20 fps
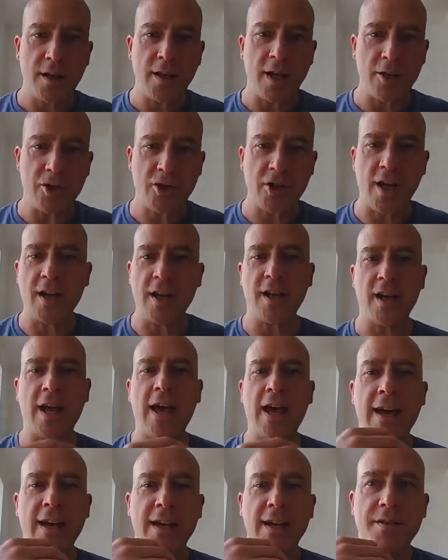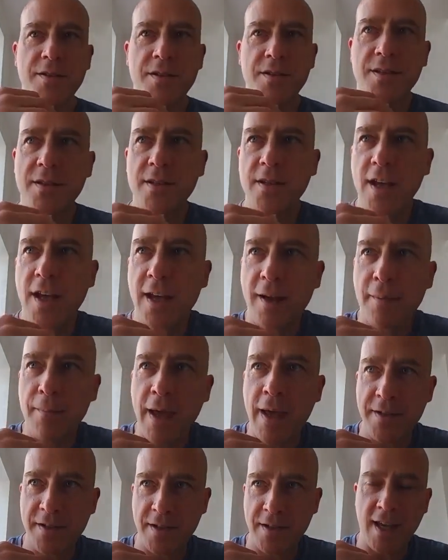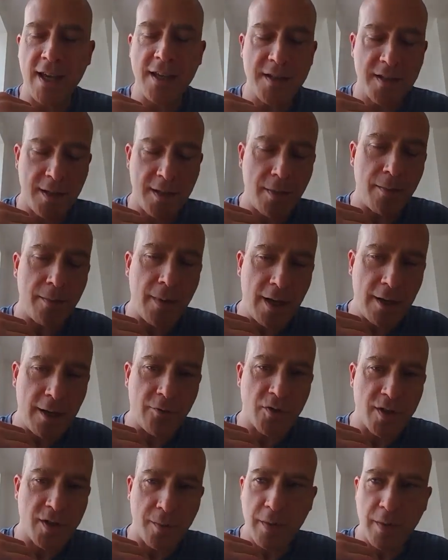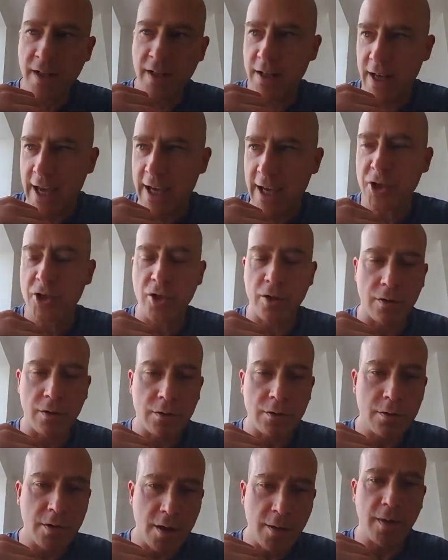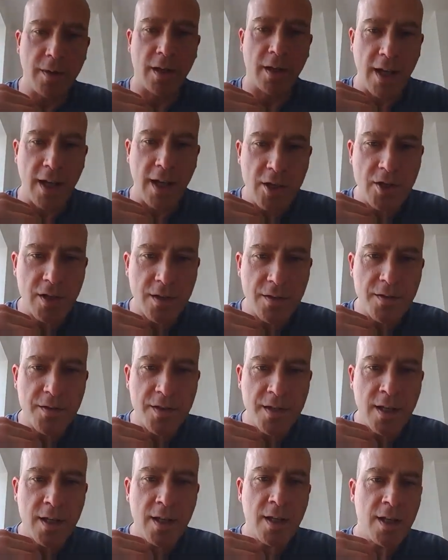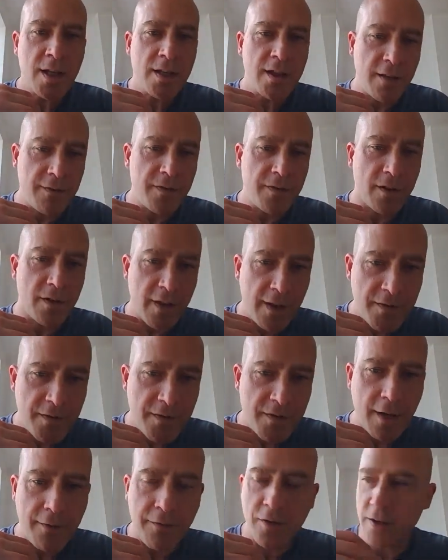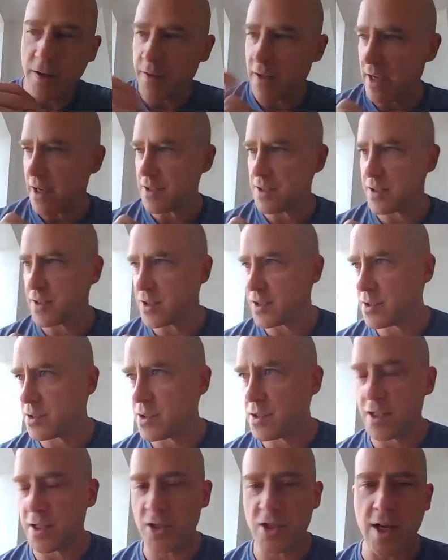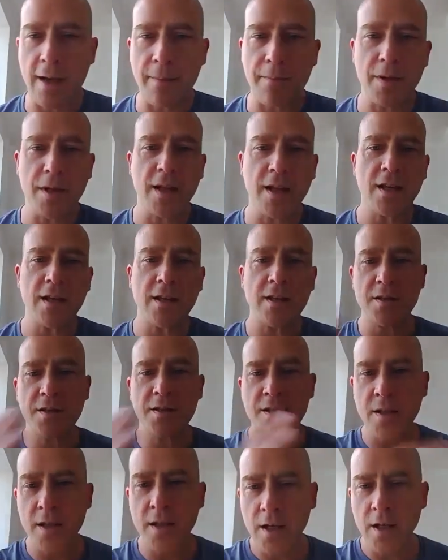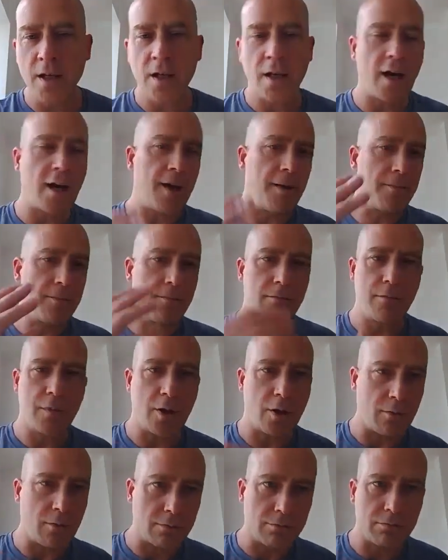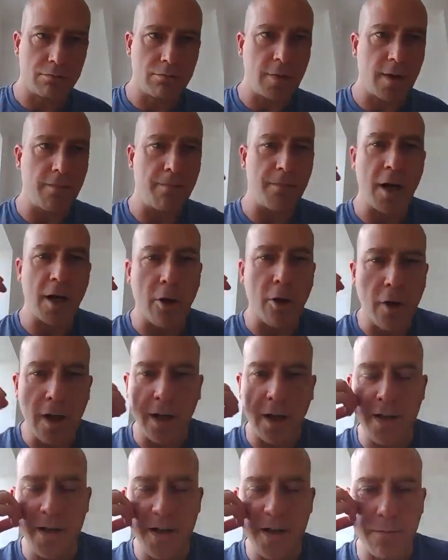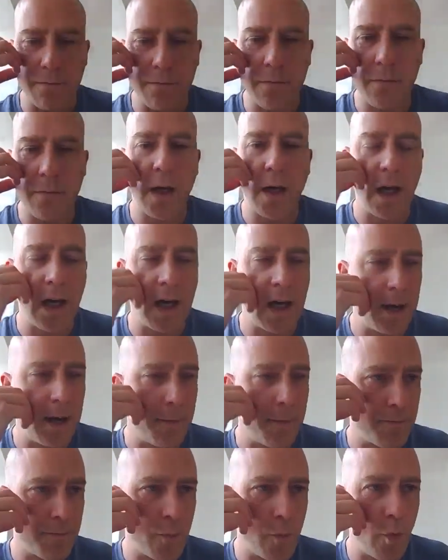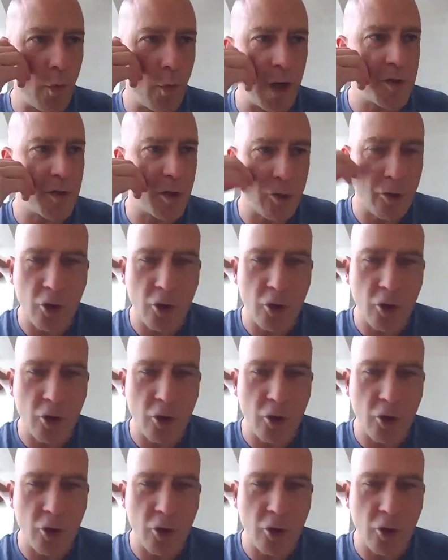that China has a case to be made for some of the national humiliations they feel they've suffered at the hands of the Japanese, imperialism, Western